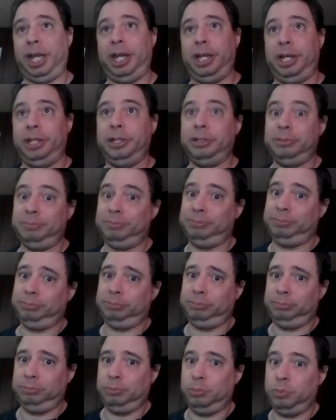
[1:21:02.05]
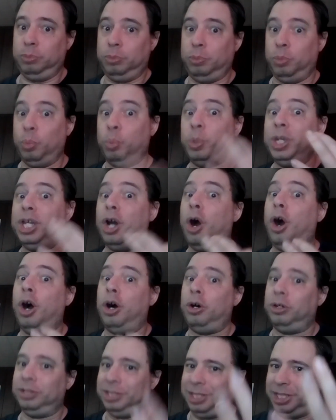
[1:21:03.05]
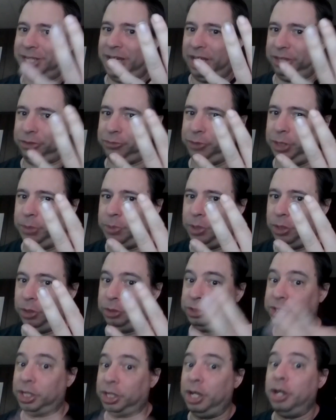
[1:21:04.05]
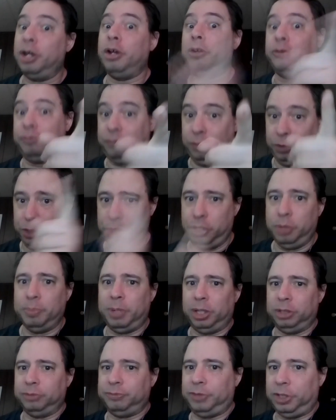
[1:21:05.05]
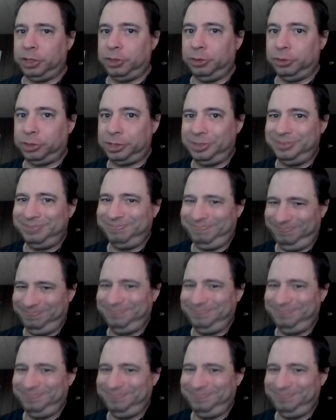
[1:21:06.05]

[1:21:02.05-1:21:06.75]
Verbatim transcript: And we all got three words for you motherfuckers.